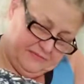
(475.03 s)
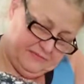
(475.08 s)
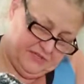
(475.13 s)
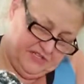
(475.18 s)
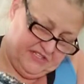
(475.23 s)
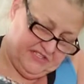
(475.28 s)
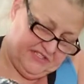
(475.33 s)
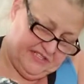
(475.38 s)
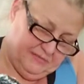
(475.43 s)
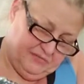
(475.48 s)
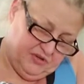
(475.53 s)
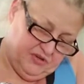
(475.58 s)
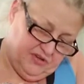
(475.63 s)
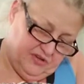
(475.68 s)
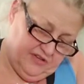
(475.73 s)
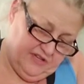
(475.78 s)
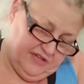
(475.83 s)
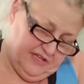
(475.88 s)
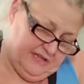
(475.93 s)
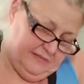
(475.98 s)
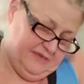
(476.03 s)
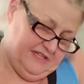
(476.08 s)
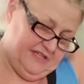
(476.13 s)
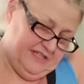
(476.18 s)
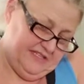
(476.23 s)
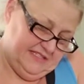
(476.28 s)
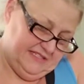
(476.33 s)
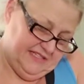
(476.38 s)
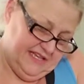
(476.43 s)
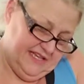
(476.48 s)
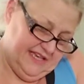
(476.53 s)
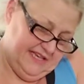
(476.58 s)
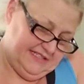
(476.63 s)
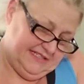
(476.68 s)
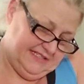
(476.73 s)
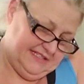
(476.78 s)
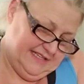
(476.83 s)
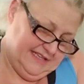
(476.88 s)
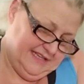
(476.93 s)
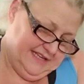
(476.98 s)
pretty simple. In this
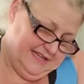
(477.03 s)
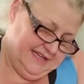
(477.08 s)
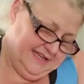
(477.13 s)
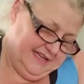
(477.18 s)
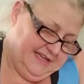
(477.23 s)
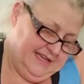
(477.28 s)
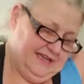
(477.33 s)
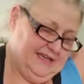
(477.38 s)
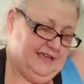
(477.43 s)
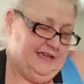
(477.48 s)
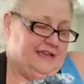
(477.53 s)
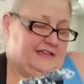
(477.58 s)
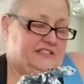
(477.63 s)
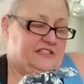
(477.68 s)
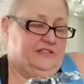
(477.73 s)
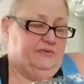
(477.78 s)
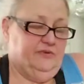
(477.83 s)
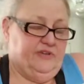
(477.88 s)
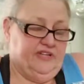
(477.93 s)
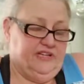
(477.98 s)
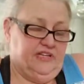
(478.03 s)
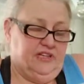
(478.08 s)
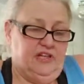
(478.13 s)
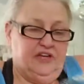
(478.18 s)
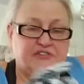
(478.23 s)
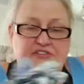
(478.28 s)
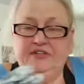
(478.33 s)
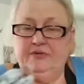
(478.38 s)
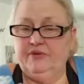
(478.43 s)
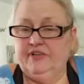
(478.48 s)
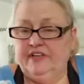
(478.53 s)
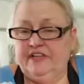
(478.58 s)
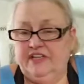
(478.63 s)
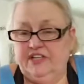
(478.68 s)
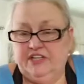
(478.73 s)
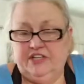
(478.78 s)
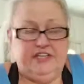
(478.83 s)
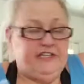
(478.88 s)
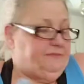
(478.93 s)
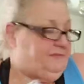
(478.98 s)
case, I just want to close it really
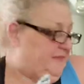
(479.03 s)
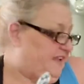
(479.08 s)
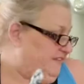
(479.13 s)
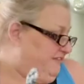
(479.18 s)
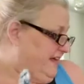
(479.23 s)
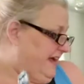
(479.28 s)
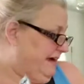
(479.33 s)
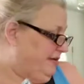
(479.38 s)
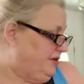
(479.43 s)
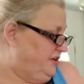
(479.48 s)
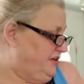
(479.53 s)
good. If I were